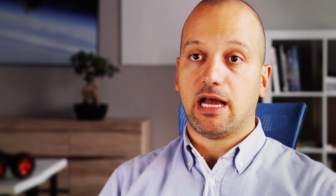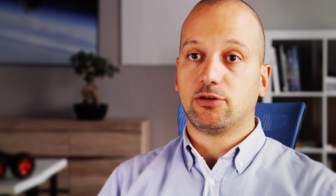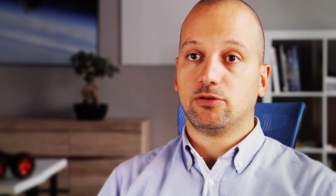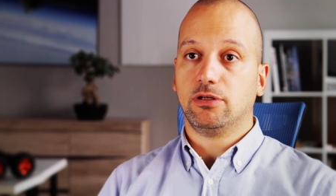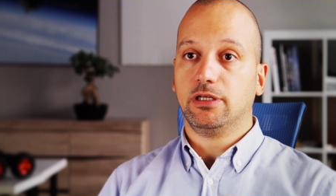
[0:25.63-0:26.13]

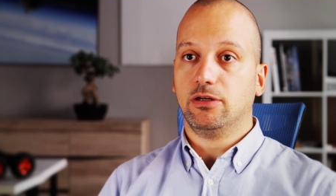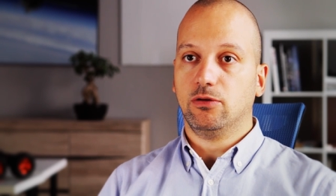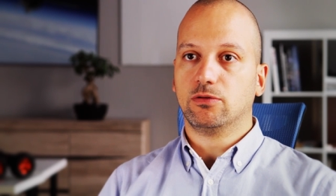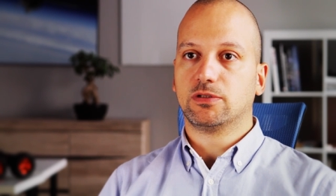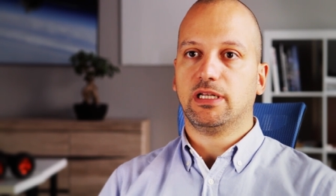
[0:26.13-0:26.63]
actually
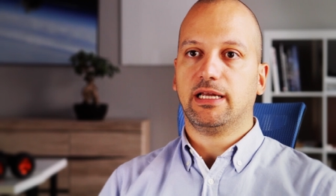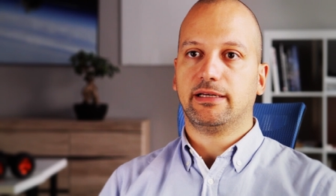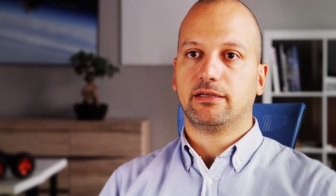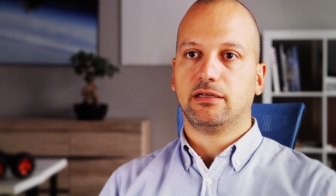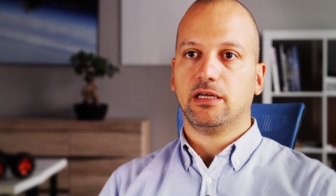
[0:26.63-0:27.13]
looks
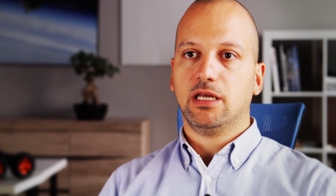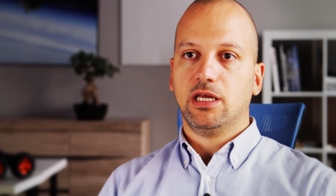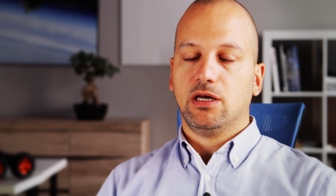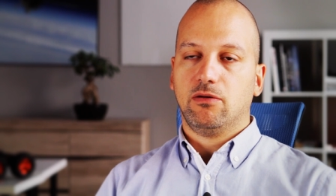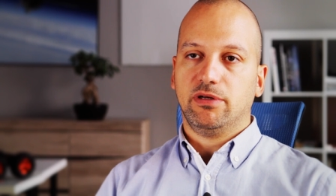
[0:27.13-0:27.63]
like.
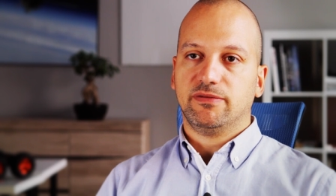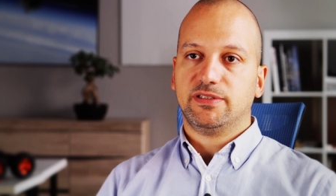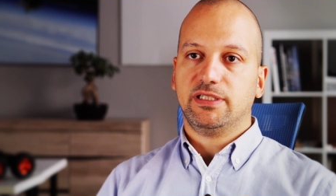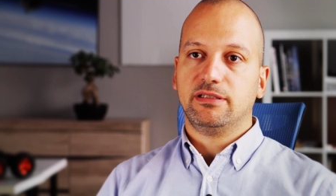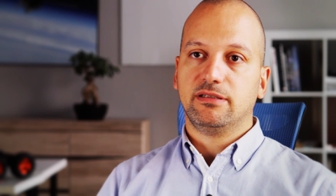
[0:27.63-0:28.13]
We have
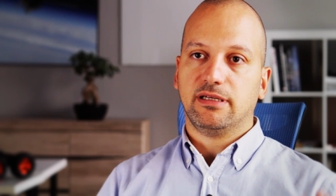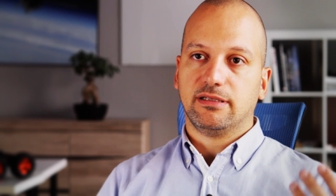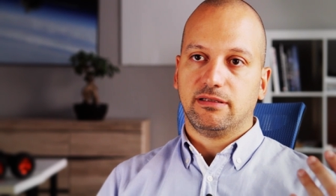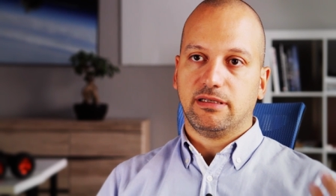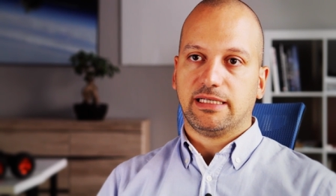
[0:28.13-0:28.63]
seen
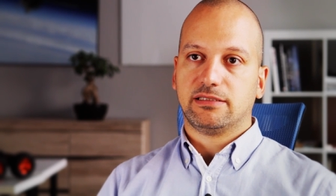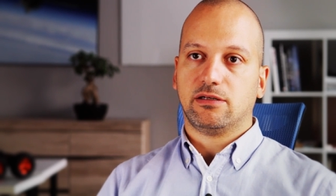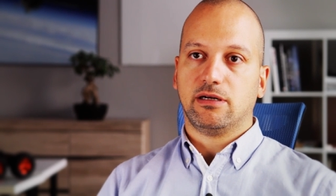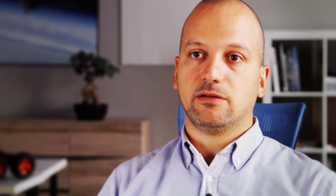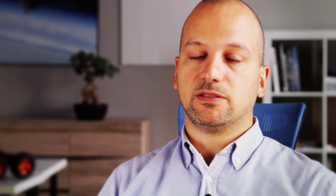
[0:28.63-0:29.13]
that
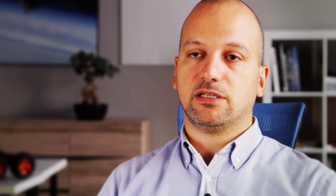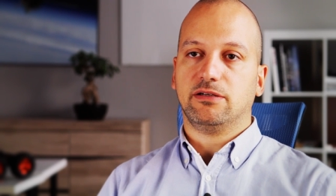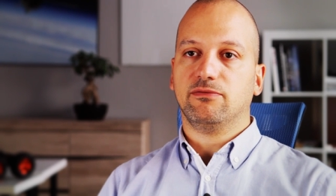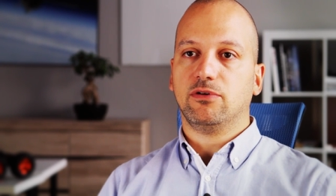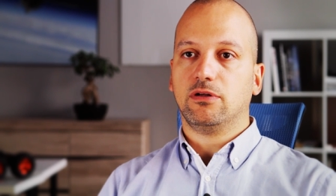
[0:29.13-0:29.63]
astronauts are
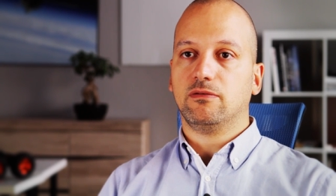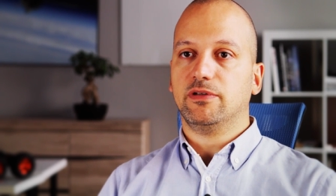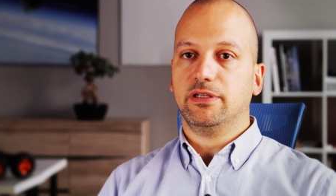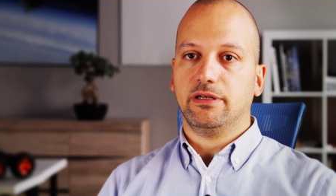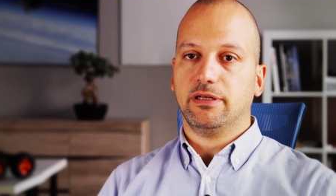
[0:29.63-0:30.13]

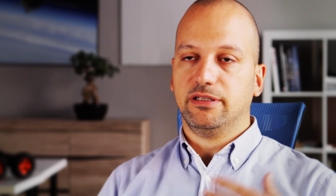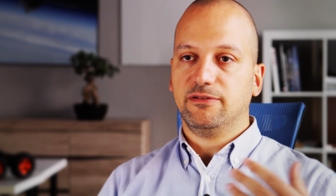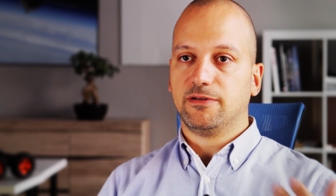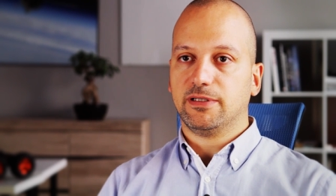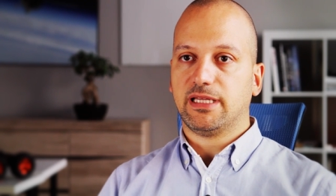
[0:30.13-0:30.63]
involved in
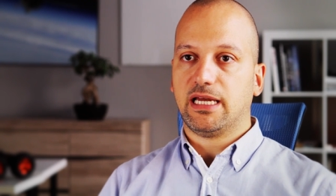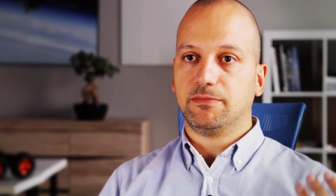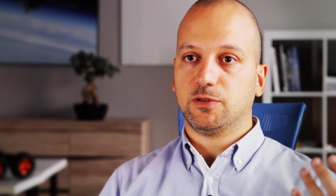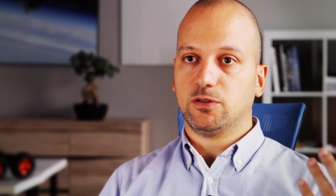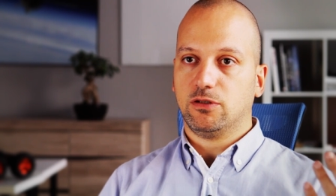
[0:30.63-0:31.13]
different
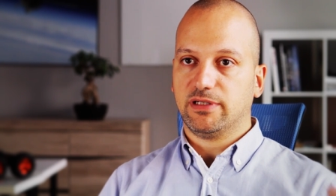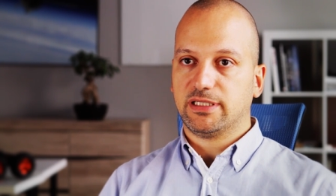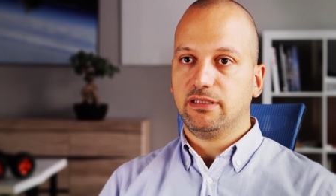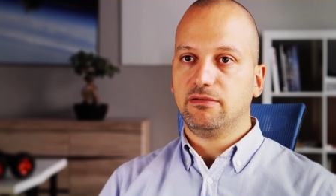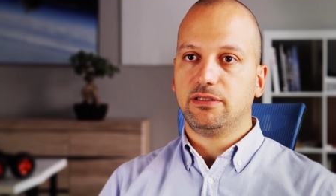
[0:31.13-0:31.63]
types of
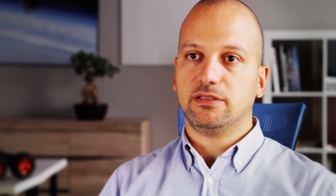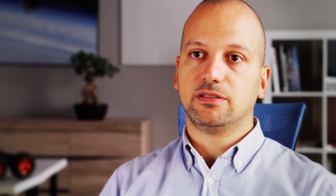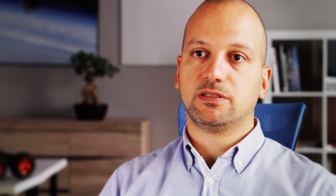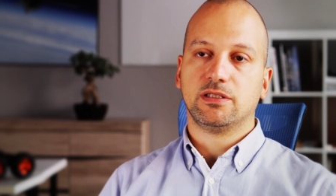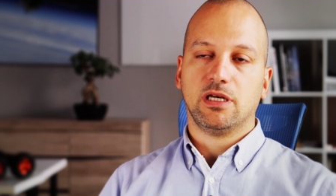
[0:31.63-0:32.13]

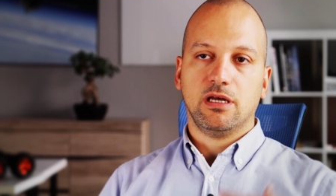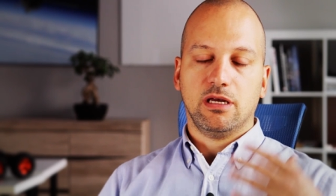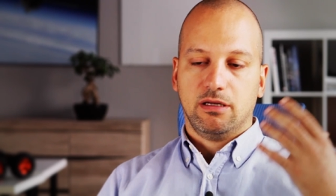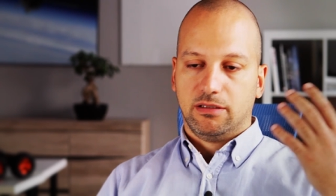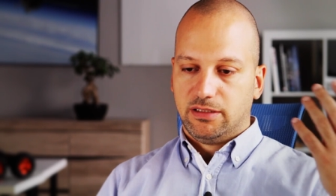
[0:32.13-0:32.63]
activities:
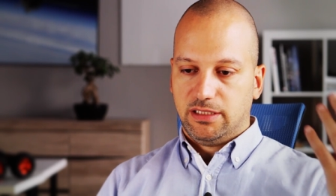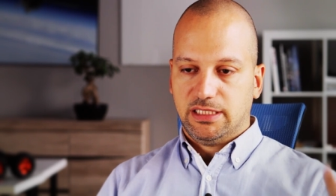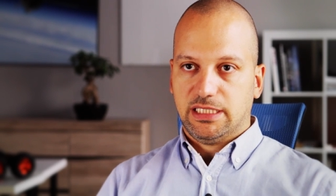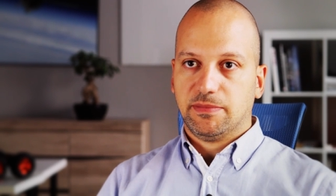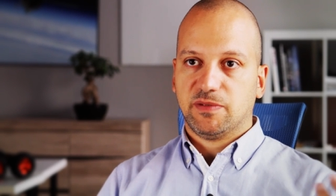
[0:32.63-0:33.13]

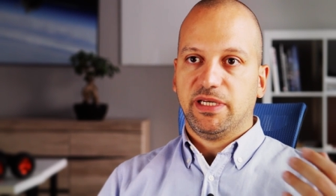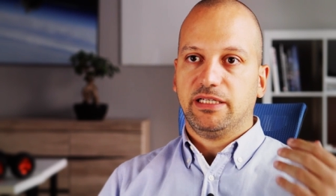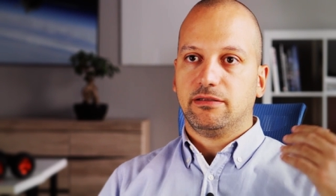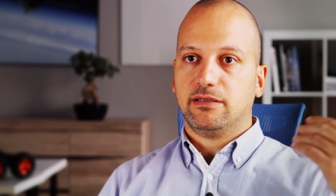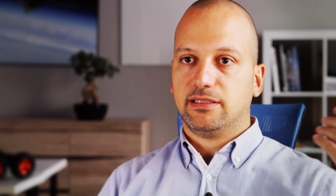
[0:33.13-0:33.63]
systems
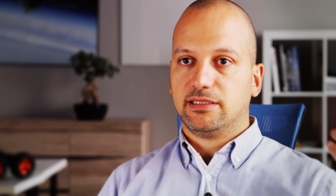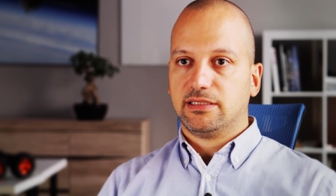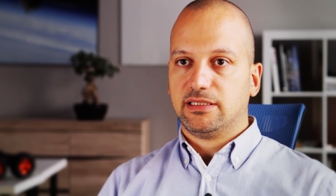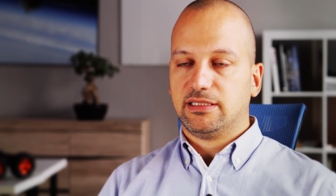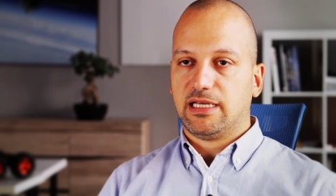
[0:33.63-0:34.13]
maintenance,
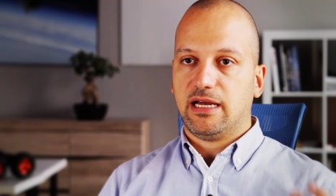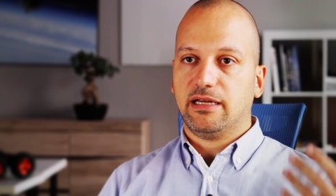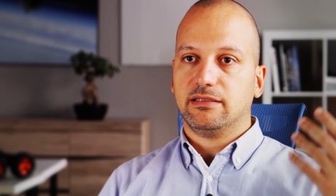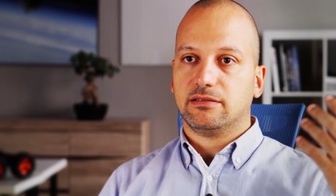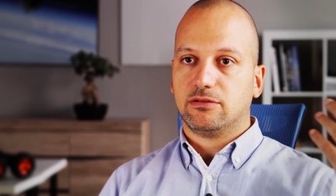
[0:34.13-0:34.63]

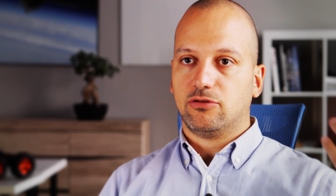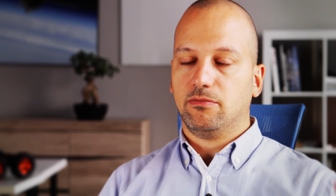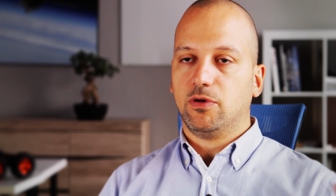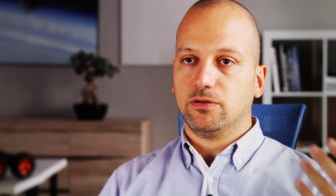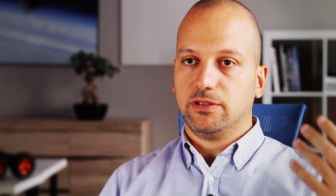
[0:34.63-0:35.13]
science,
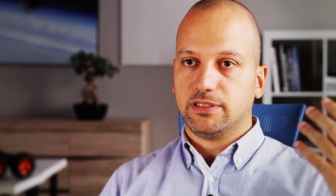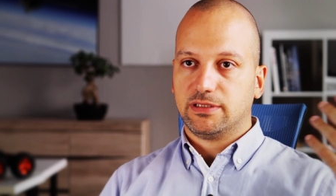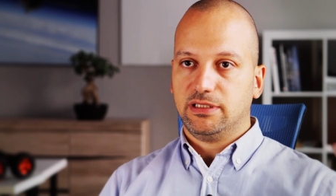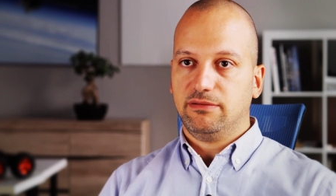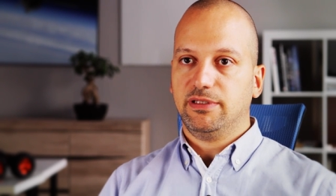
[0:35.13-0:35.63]

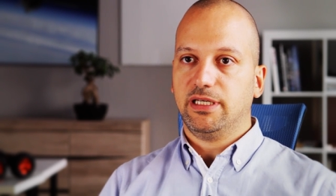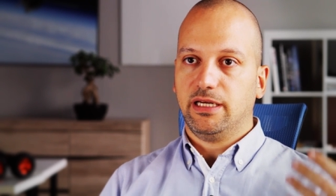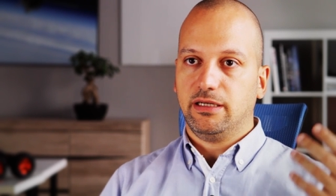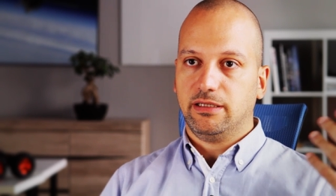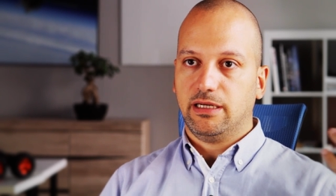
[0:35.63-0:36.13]
robotics, E V
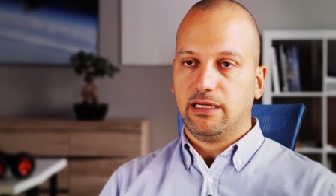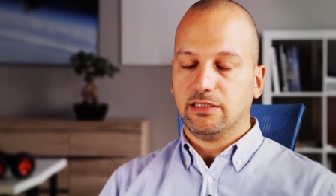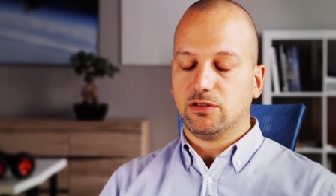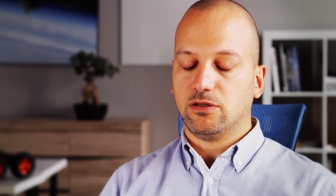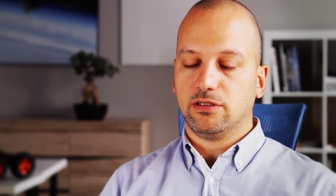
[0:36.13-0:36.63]
A,
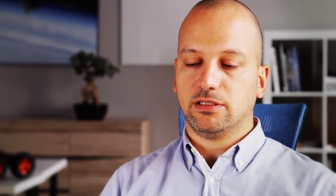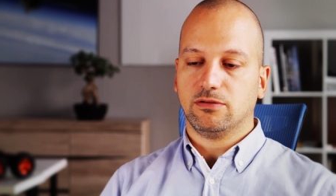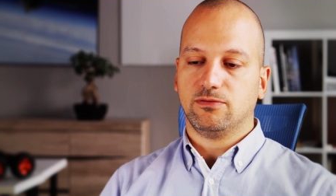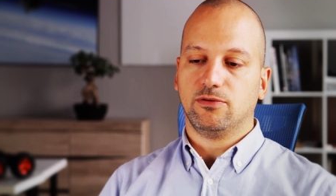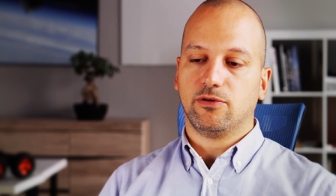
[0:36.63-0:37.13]
and so on and
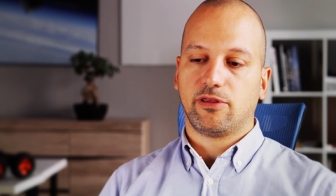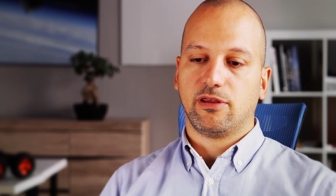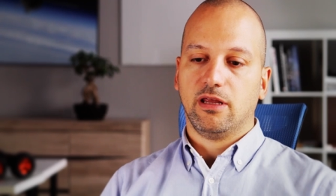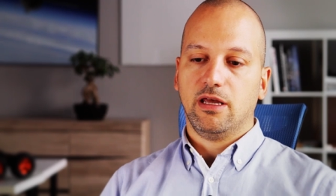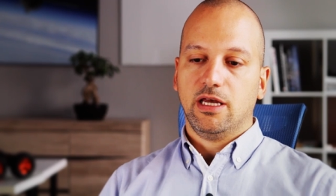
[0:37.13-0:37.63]
so forth.
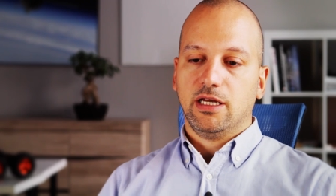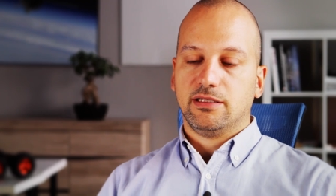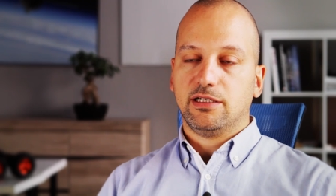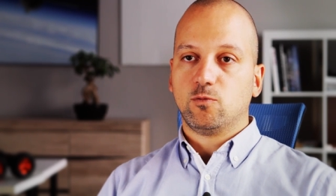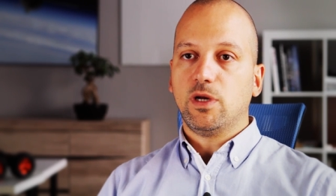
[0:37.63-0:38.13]

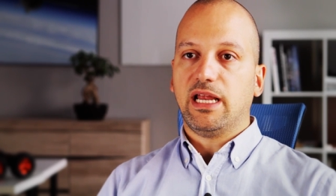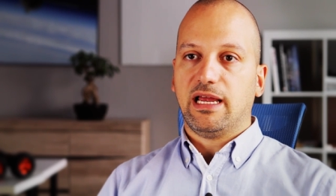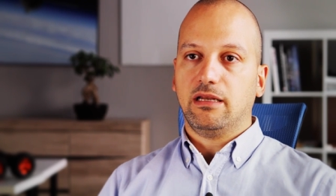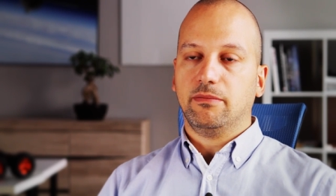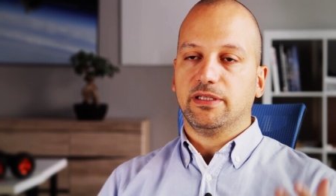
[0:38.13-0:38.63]
There is one
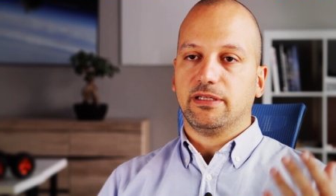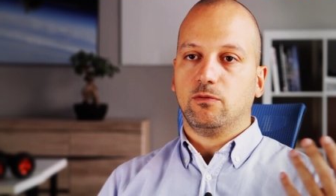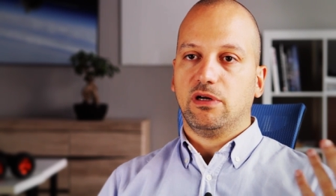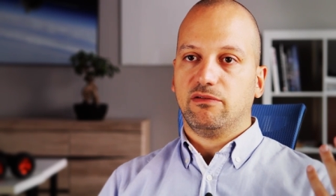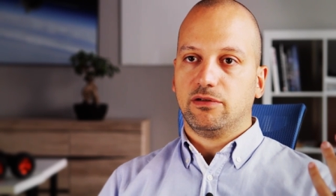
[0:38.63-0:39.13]
element,
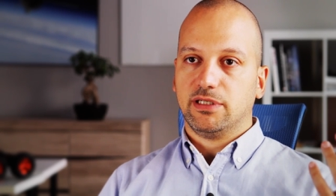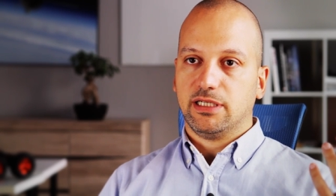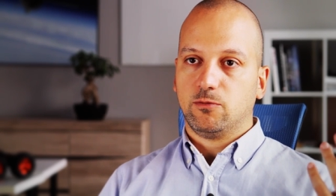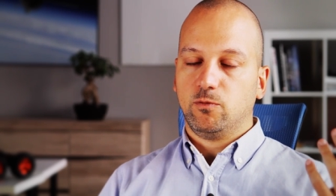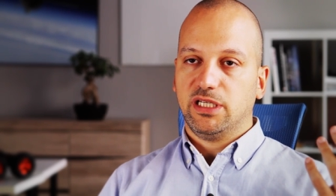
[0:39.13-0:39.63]
however,
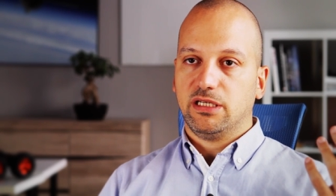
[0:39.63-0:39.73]
that we